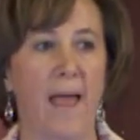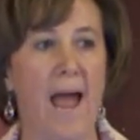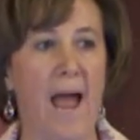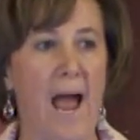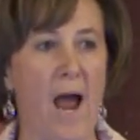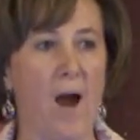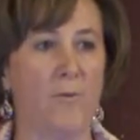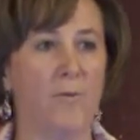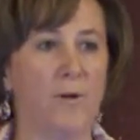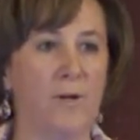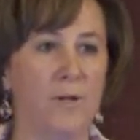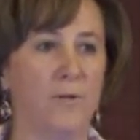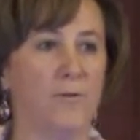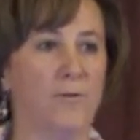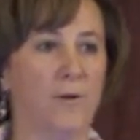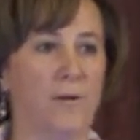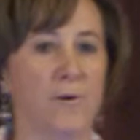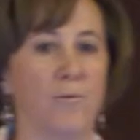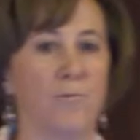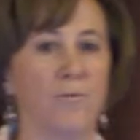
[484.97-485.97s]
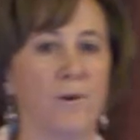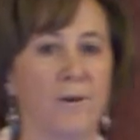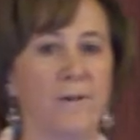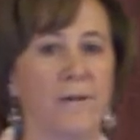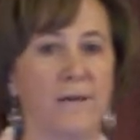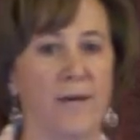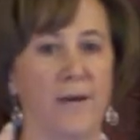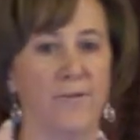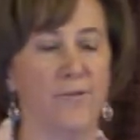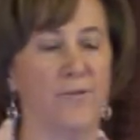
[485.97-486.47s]
How are you going to
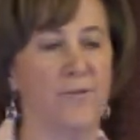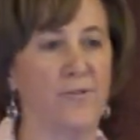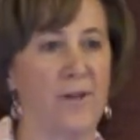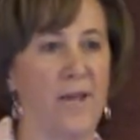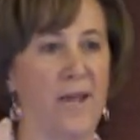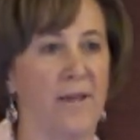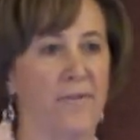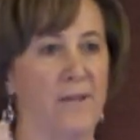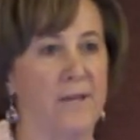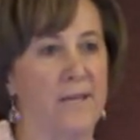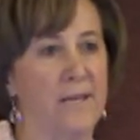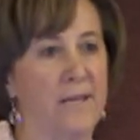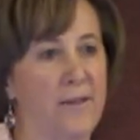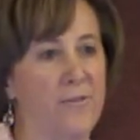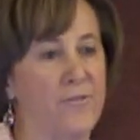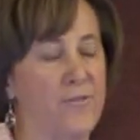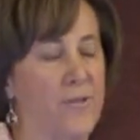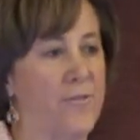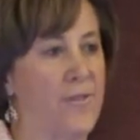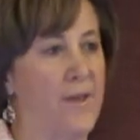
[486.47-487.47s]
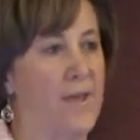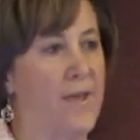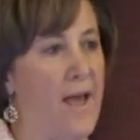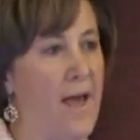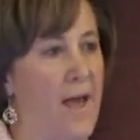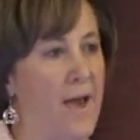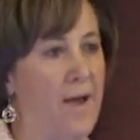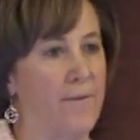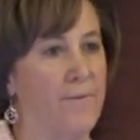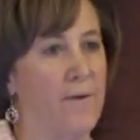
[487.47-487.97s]
really understand the needs that they
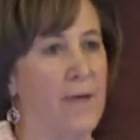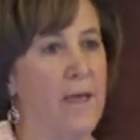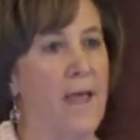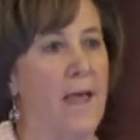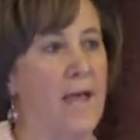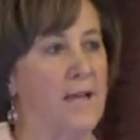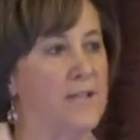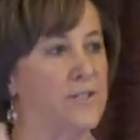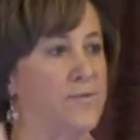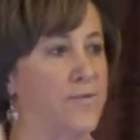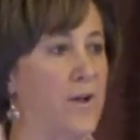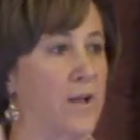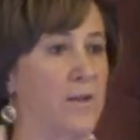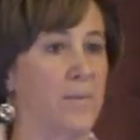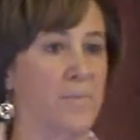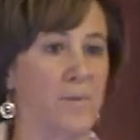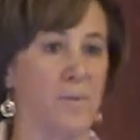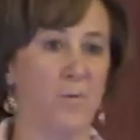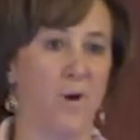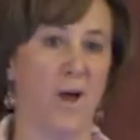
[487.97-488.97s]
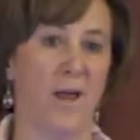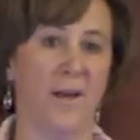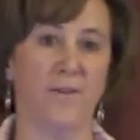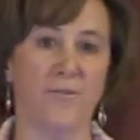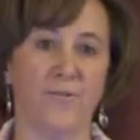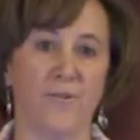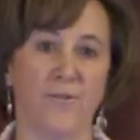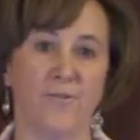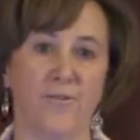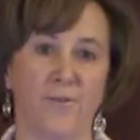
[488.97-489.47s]
have and develop the
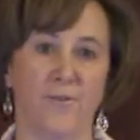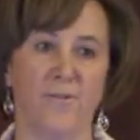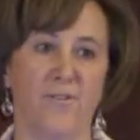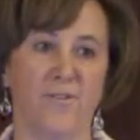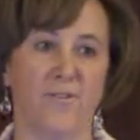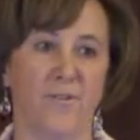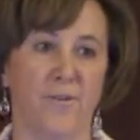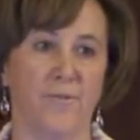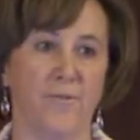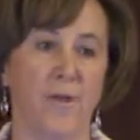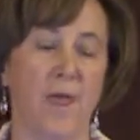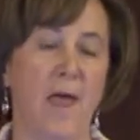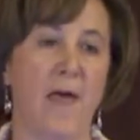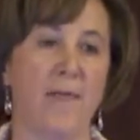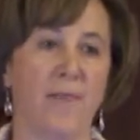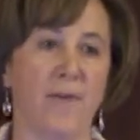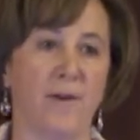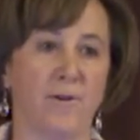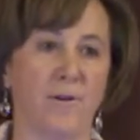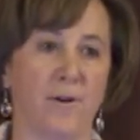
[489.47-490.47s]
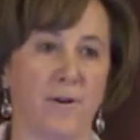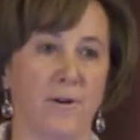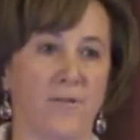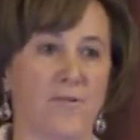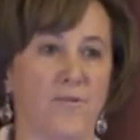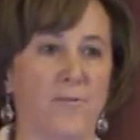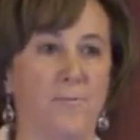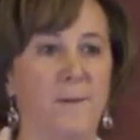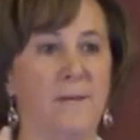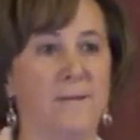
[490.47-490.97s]
products and services that are going to
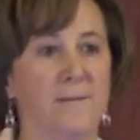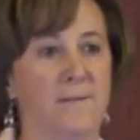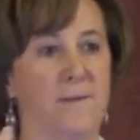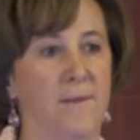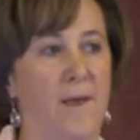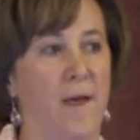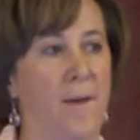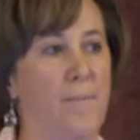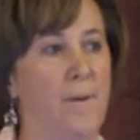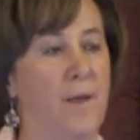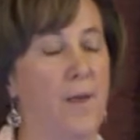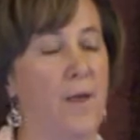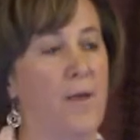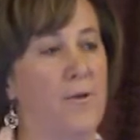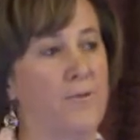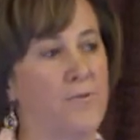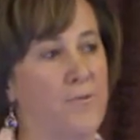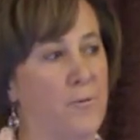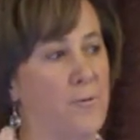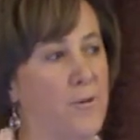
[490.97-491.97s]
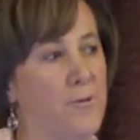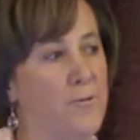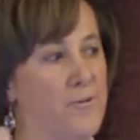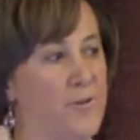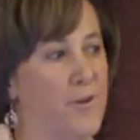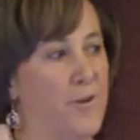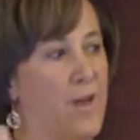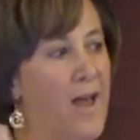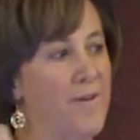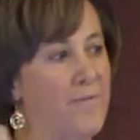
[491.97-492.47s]
speak to them so you
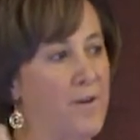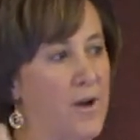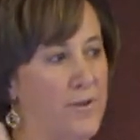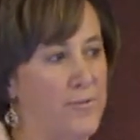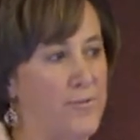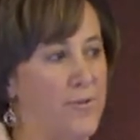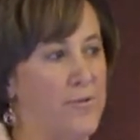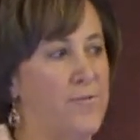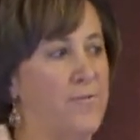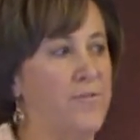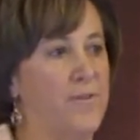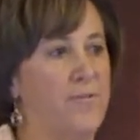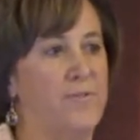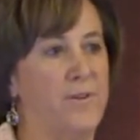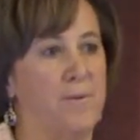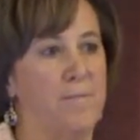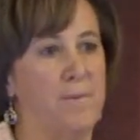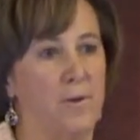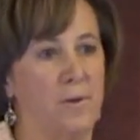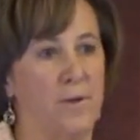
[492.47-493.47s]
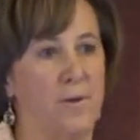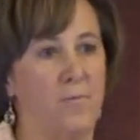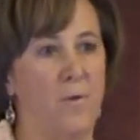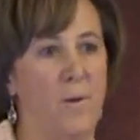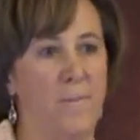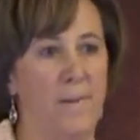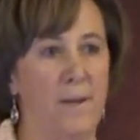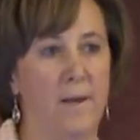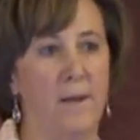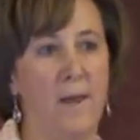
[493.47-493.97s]
still have 150 million
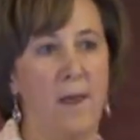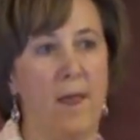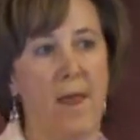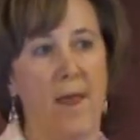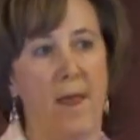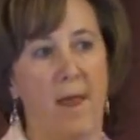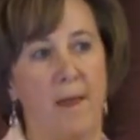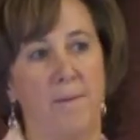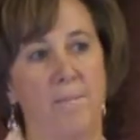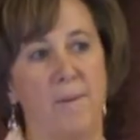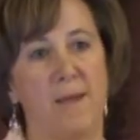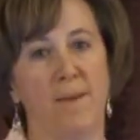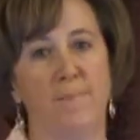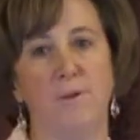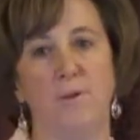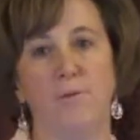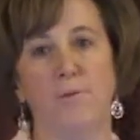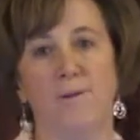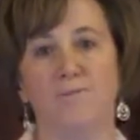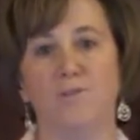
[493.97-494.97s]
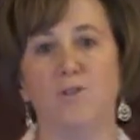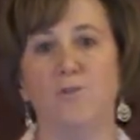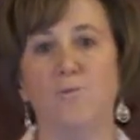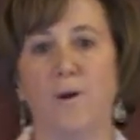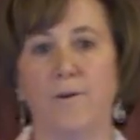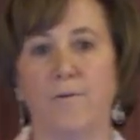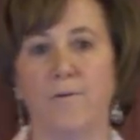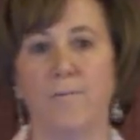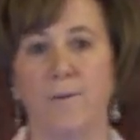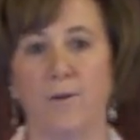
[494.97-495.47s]
women and maybe you have
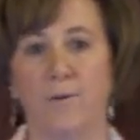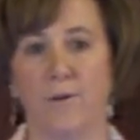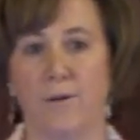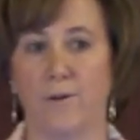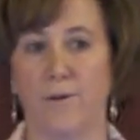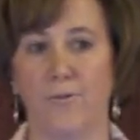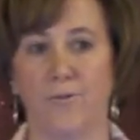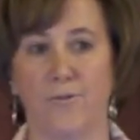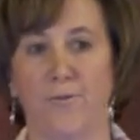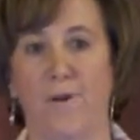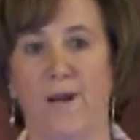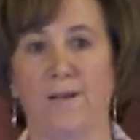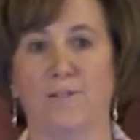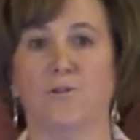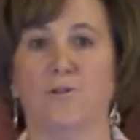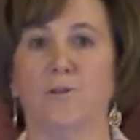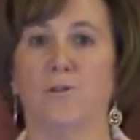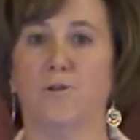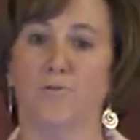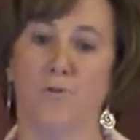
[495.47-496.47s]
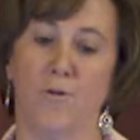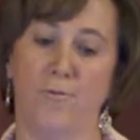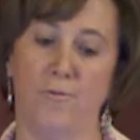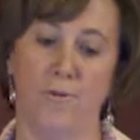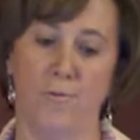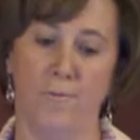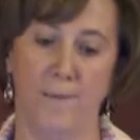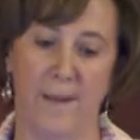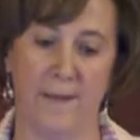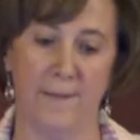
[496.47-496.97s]
200 million because you've actually grown
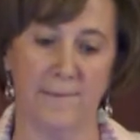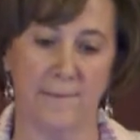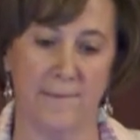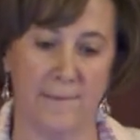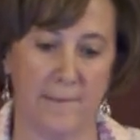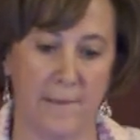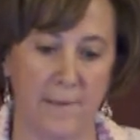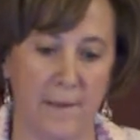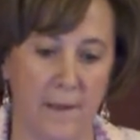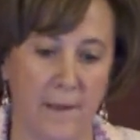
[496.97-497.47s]
your base?